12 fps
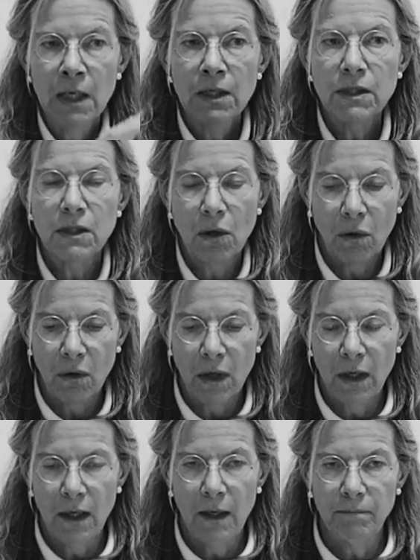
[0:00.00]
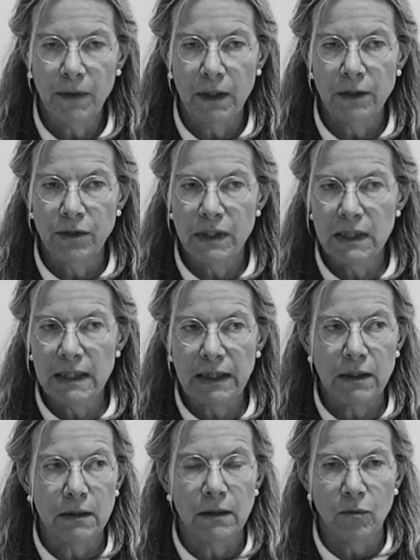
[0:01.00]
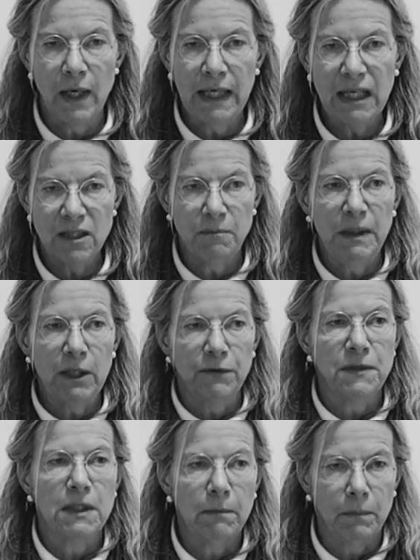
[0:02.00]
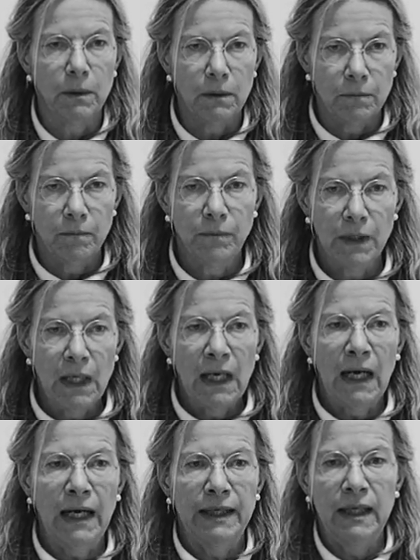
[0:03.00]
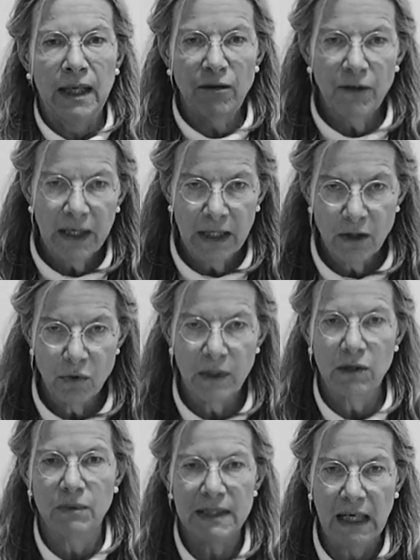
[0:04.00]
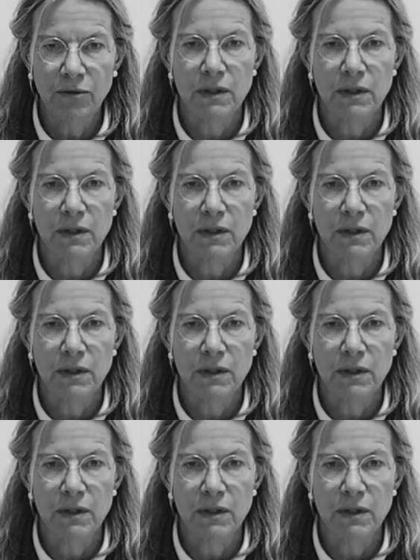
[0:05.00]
So you see that when I speak of symbol, I never can do it without